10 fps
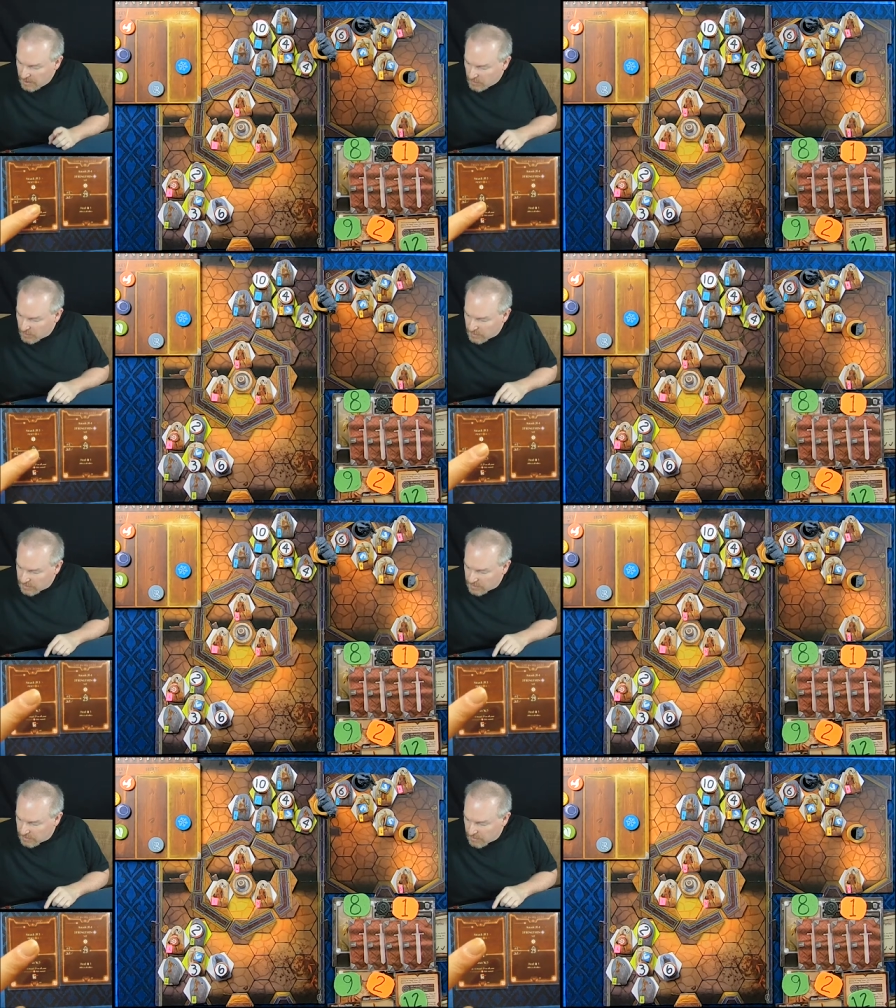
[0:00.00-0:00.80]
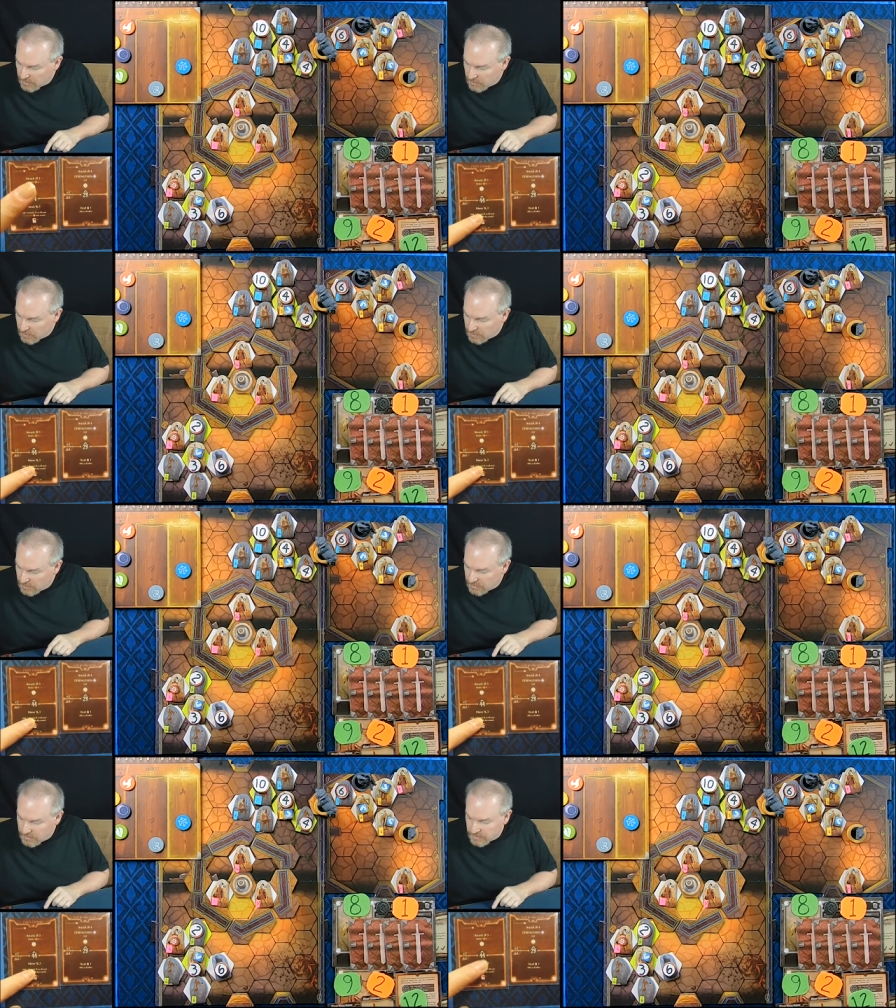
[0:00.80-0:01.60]
We're going to go
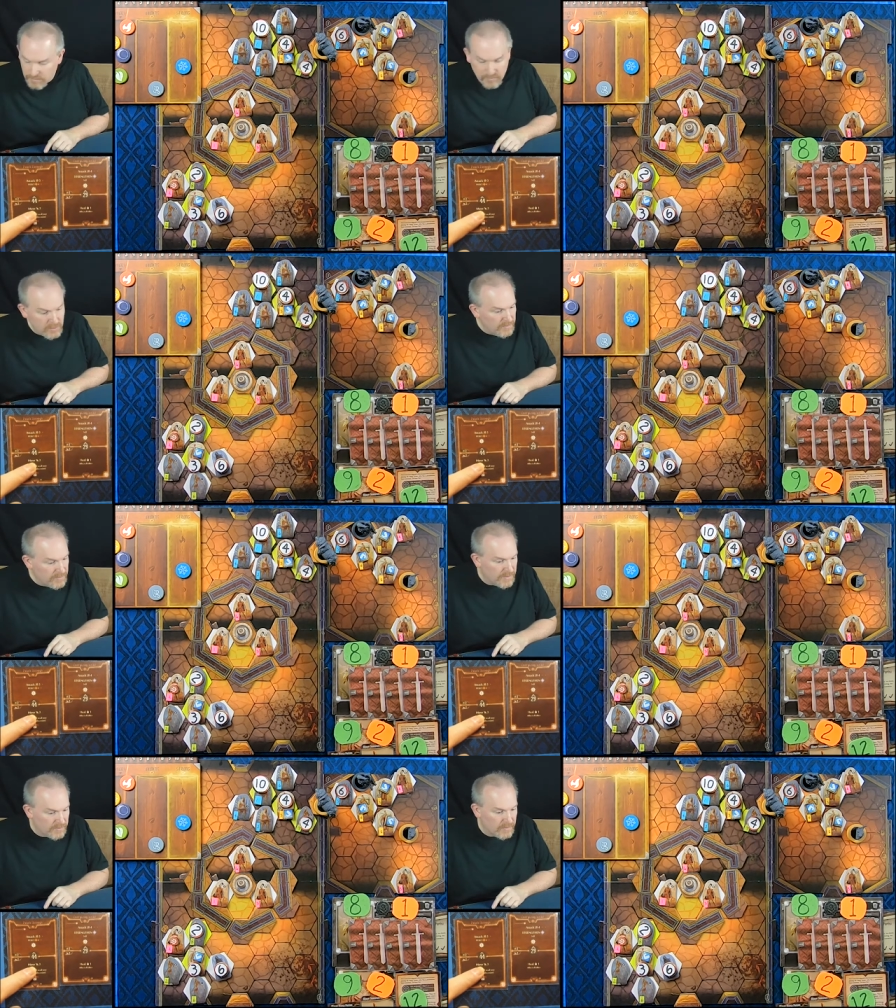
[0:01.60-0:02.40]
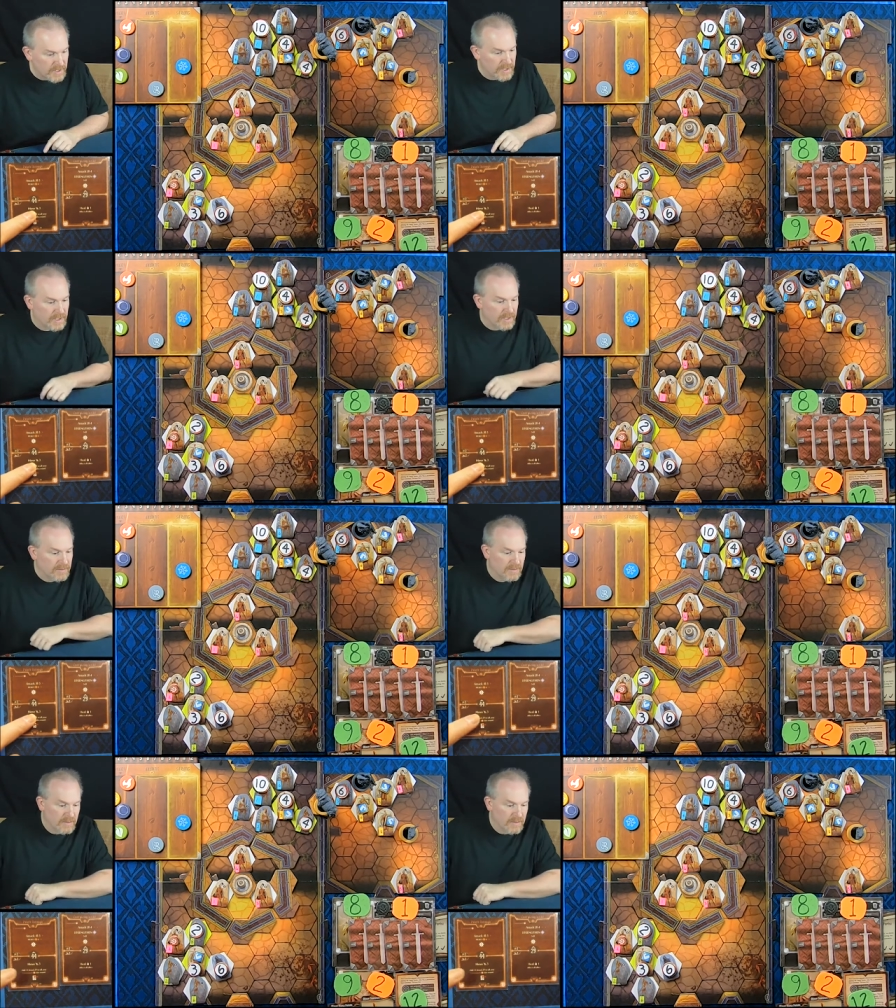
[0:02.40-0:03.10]
move 3